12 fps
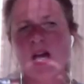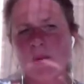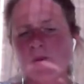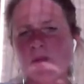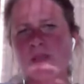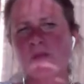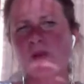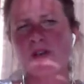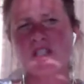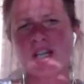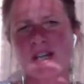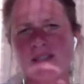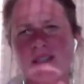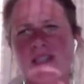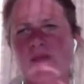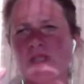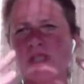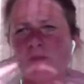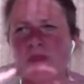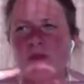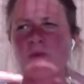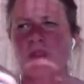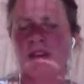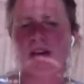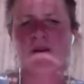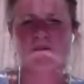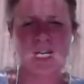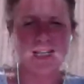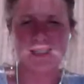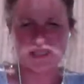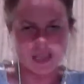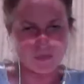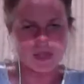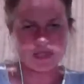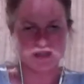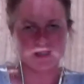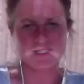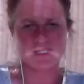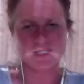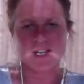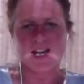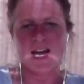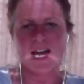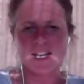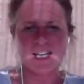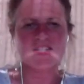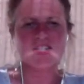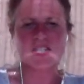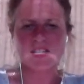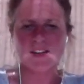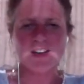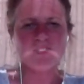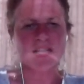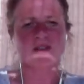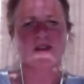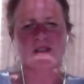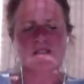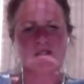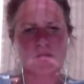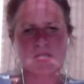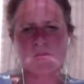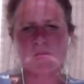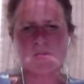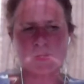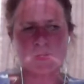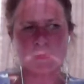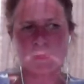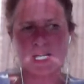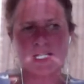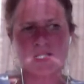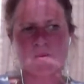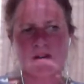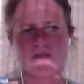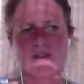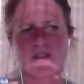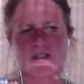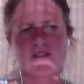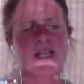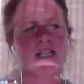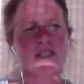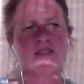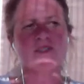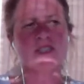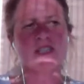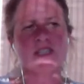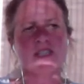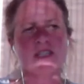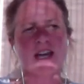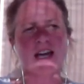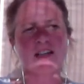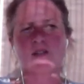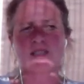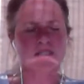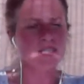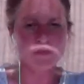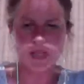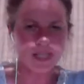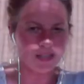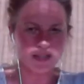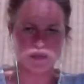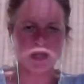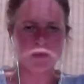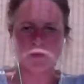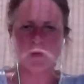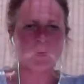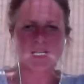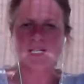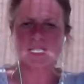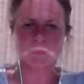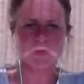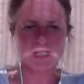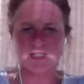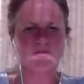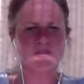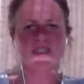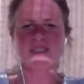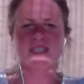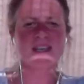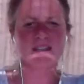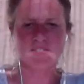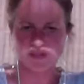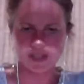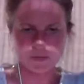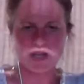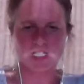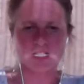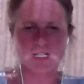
But all these projects seem to be without any substance. And actually, I really got to a space where I felt the creativity had lost its meaning. People were being expressive for the sake of expression.